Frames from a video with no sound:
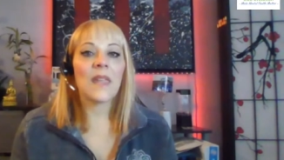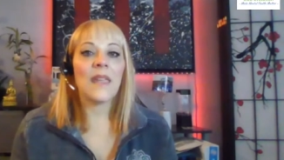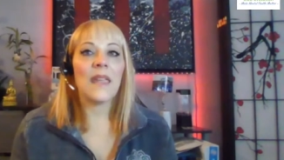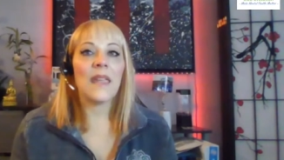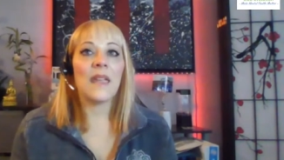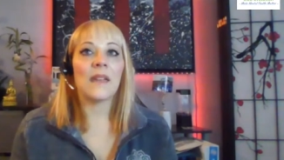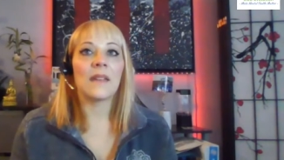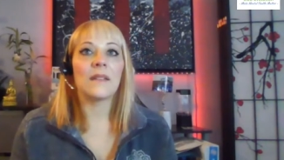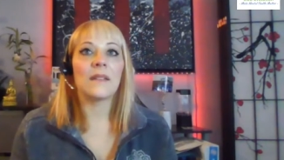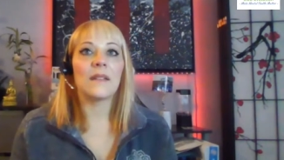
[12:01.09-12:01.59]

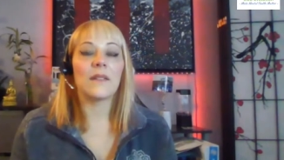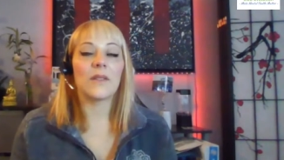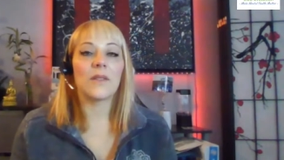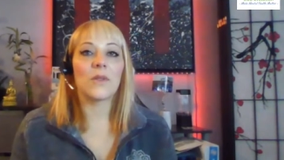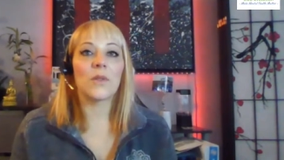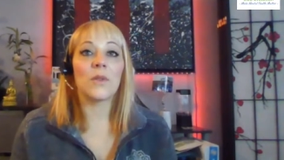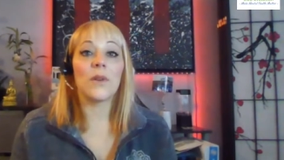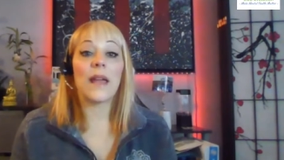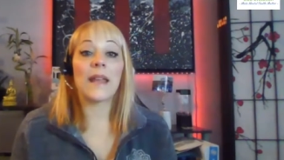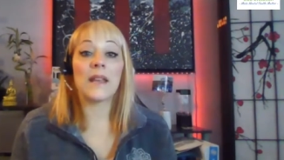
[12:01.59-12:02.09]
And
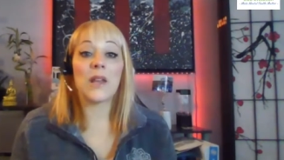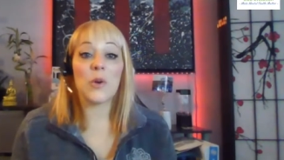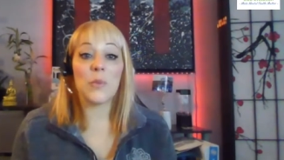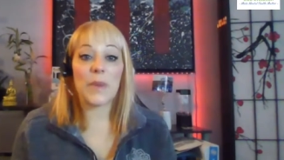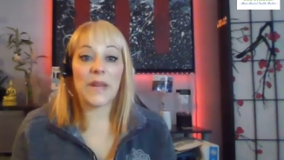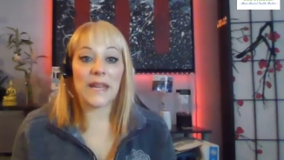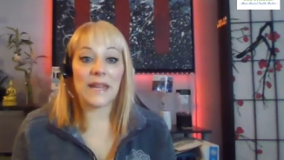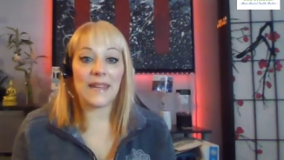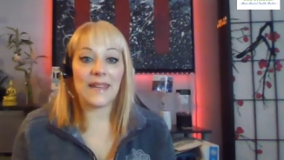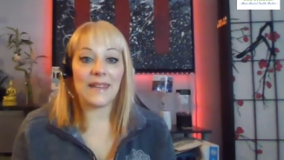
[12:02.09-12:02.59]
through
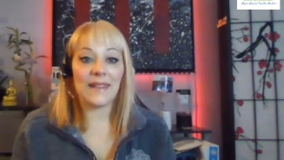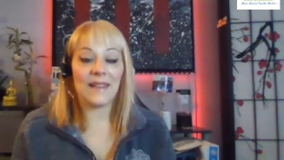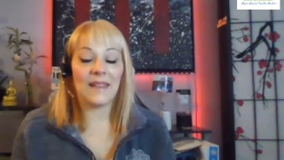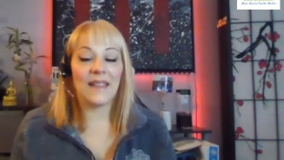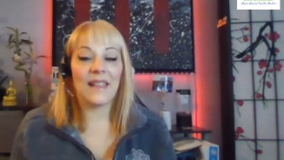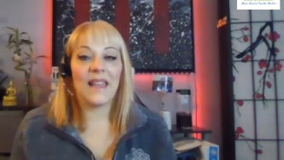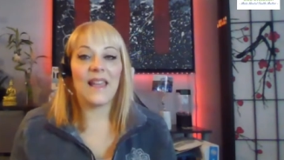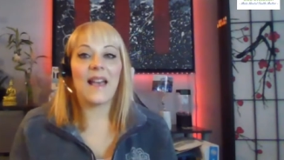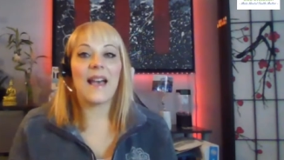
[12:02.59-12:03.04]
NLP,